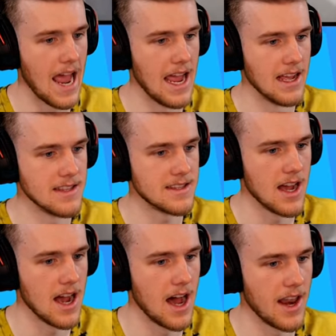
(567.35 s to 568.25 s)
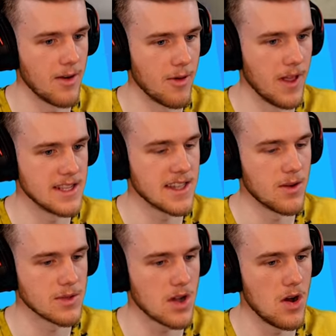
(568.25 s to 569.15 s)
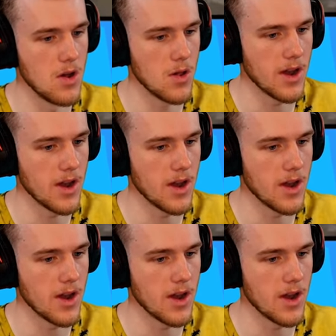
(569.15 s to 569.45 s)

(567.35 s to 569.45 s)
And uh, I didn't realize that there was a hole